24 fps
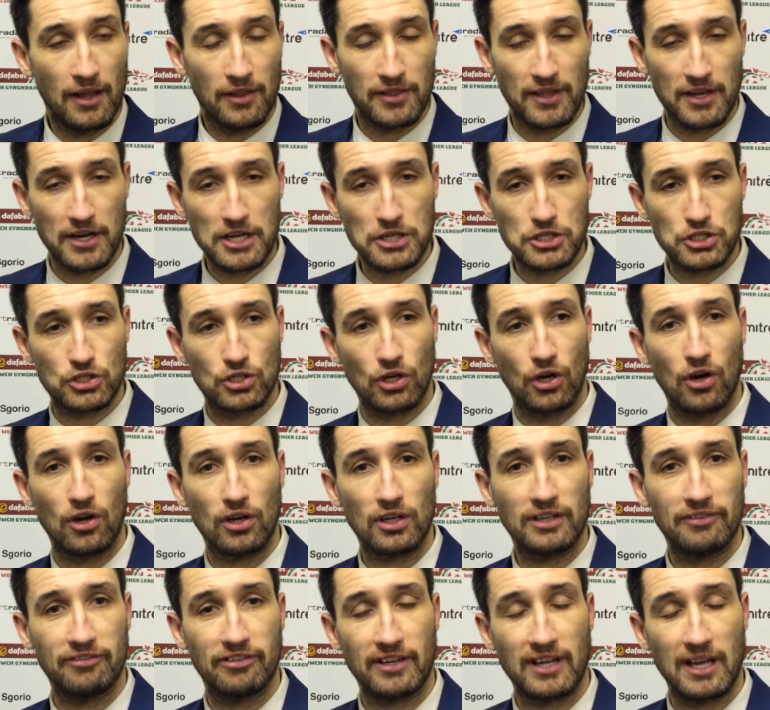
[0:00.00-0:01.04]
There is
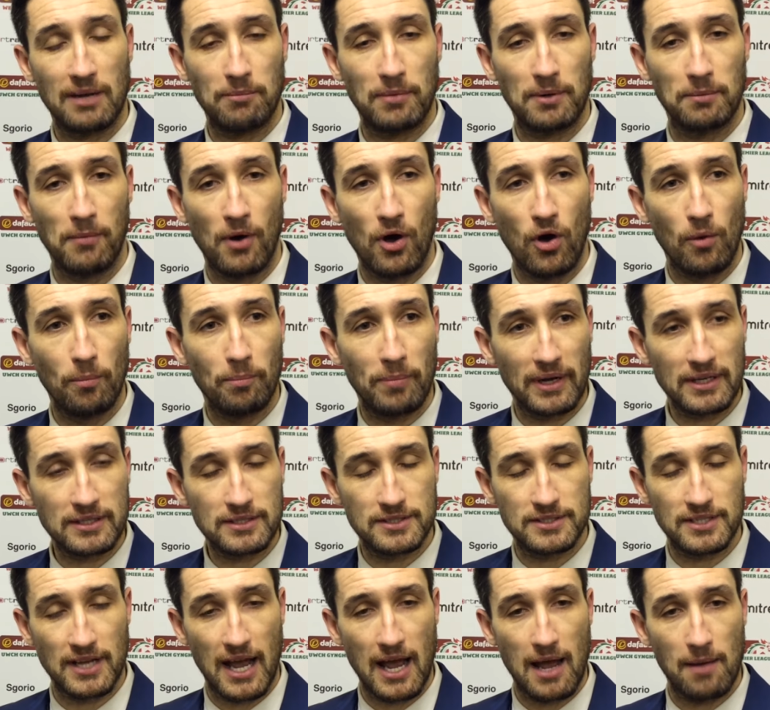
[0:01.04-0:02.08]
talk of a couple more,
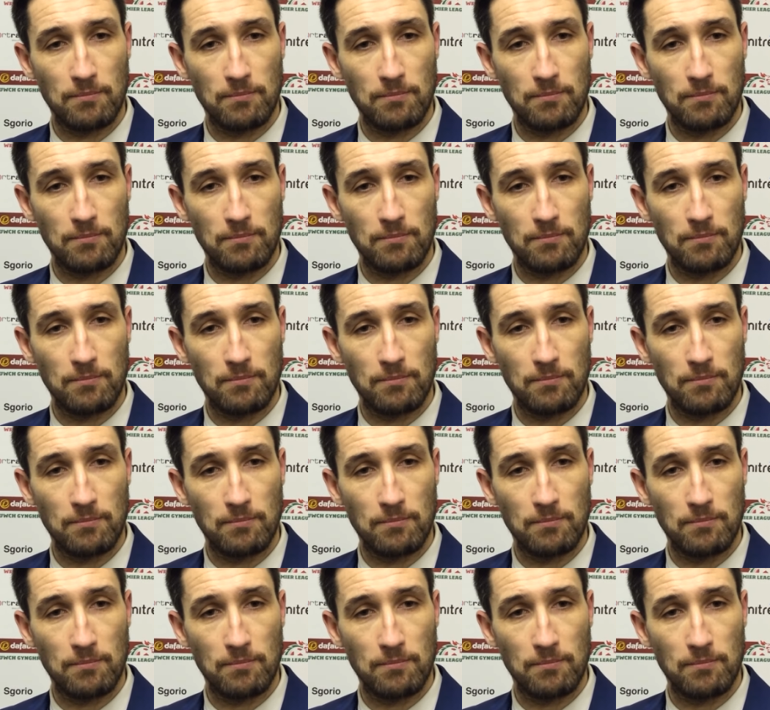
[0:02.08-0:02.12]
but